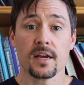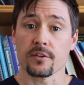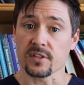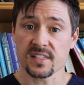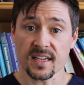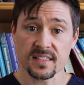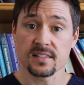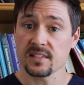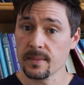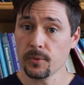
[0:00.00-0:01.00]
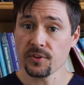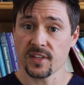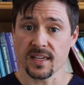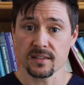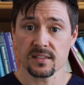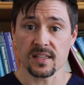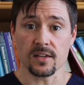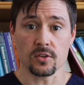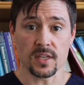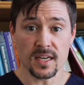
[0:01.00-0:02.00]
There are 6 simple things
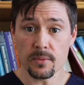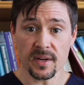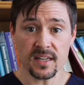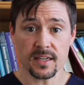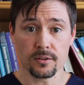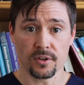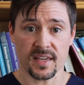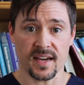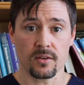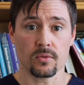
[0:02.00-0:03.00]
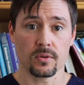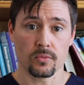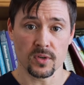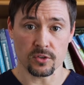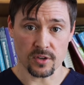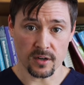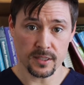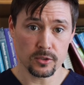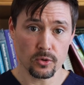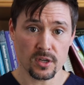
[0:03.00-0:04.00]
that anybody can look at when you're
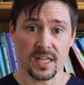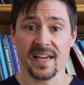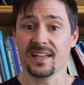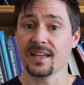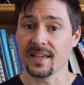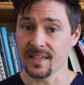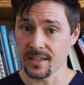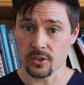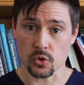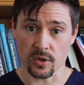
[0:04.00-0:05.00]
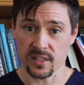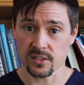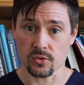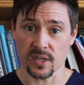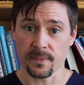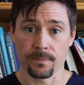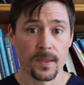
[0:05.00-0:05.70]
talking to a client and getting a short history.